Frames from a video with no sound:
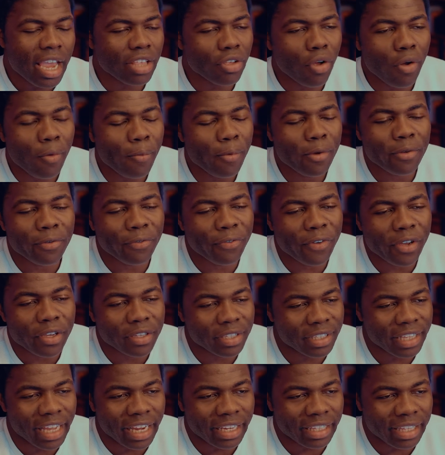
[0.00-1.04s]
It almost
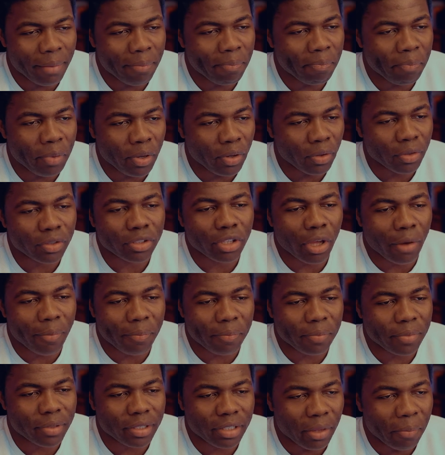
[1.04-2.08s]
feels like they build a
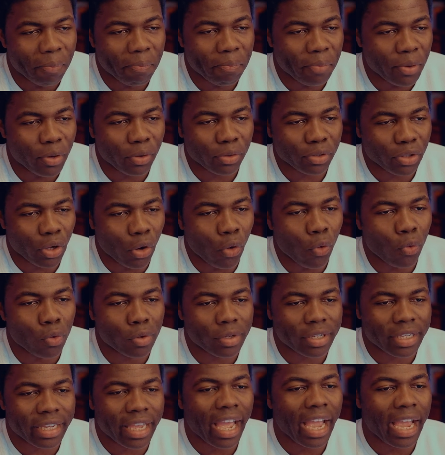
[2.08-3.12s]

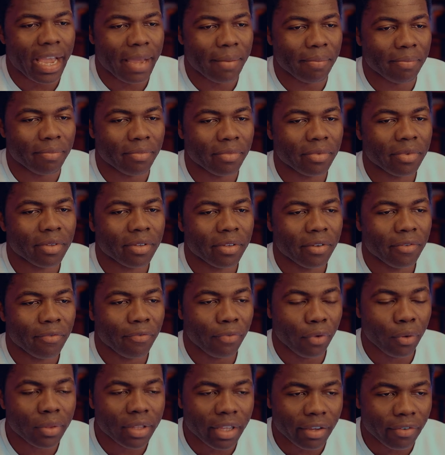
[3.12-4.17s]
whole game
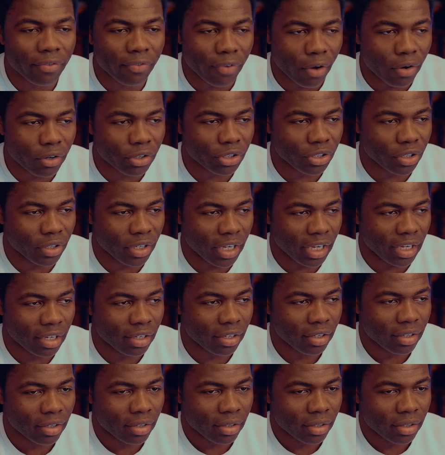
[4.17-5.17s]
fully functioning.